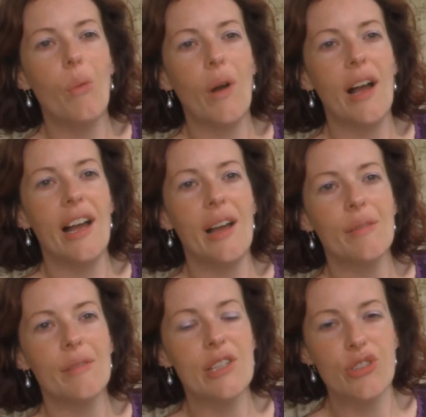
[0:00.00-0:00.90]
were
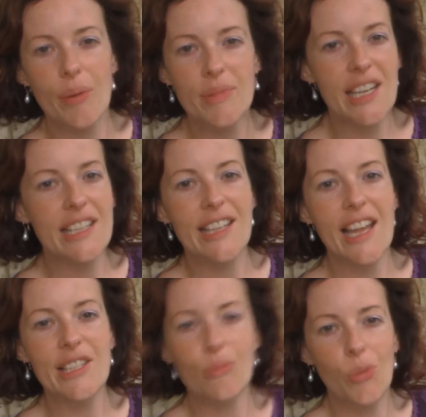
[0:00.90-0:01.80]
conscripted and they
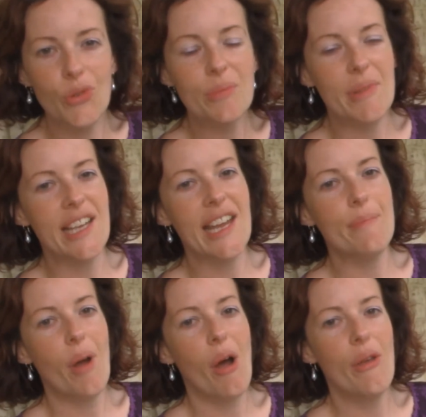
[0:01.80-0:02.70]
didn't want to be taking
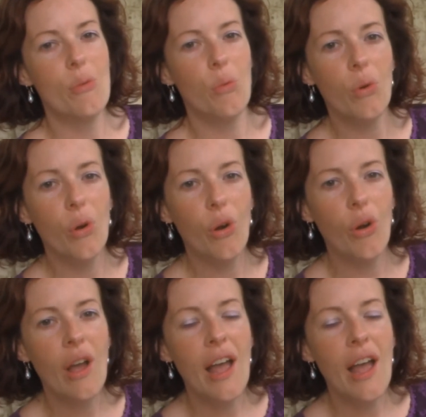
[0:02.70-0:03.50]
part in the war,